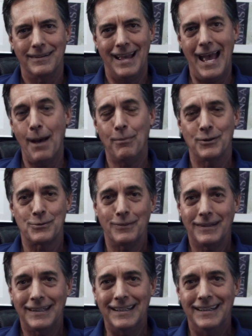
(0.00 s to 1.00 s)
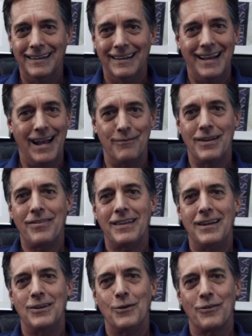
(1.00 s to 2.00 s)
Apples really have nothing
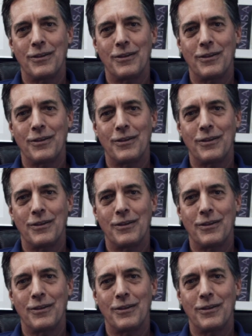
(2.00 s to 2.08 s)
to do with